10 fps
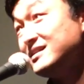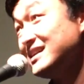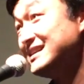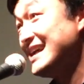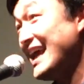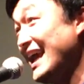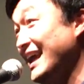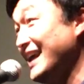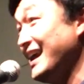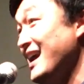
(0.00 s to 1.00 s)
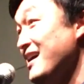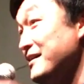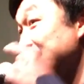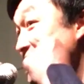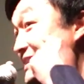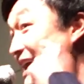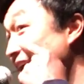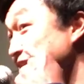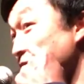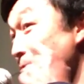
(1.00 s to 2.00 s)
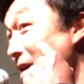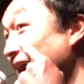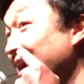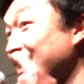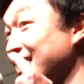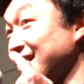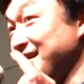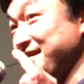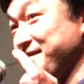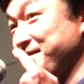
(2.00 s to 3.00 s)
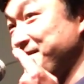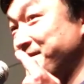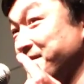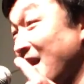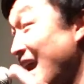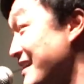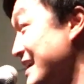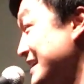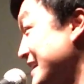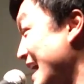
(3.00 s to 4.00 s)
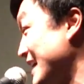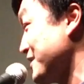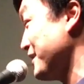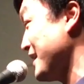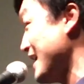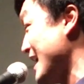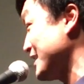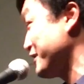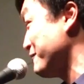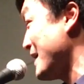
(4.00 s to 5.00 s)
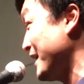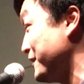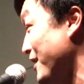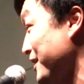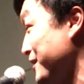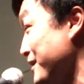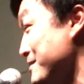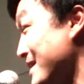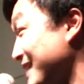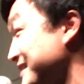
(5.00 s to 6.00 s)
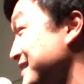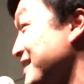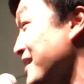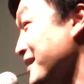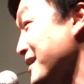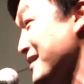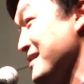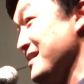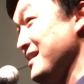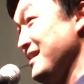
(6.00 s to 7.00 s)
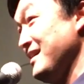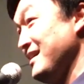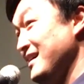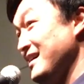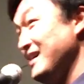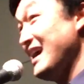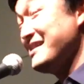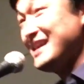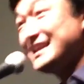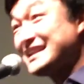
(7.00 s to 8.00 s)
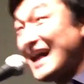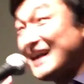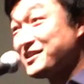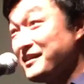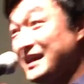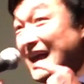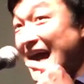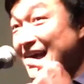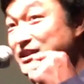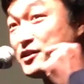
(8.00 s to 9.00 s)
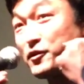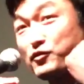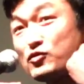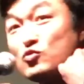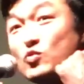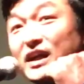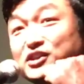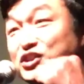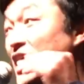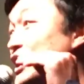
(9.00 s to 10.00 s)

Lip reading: Today, these eyes are mine. And these eyes are the eyes of my daughter and my son. And these eyes are the eyes through which